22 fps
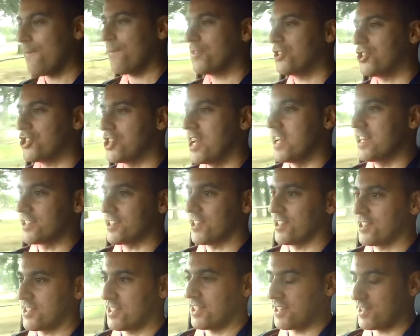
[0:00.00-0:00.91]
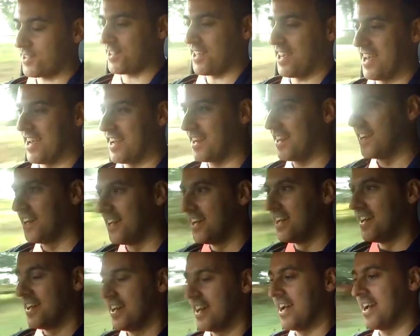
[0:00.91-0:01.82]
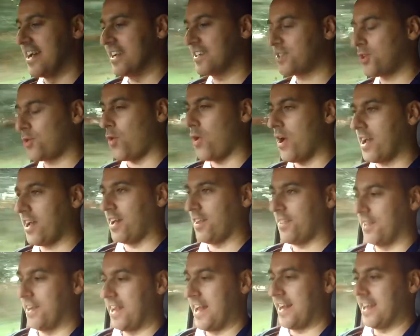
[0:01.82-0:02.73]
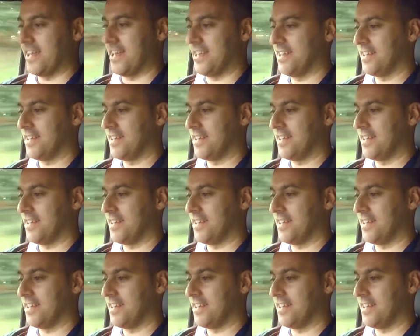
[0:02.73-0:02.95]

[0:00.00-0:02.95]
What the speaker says: Jesus, this thing is quicker than any